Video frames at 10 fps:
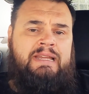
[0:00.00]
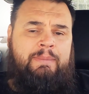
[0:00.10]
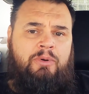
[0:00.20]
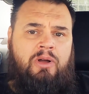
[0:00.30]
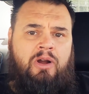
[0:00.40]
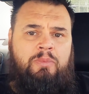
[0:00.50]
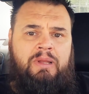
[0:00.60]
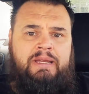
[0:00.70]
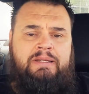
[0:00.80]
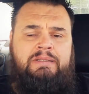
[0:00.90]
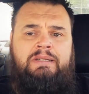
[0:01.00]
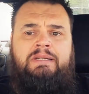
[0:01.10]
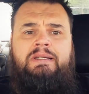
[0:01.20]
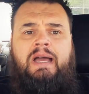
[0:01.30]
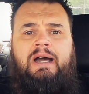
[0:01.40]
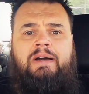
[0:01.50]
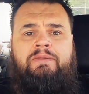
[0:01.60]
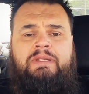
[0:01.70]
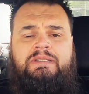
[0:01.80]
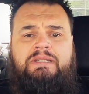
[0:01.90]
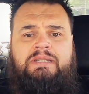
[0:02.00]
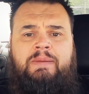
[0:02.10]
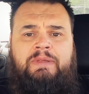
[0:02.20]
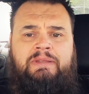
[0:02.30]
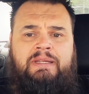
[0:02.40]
Apple CarPlay. This is something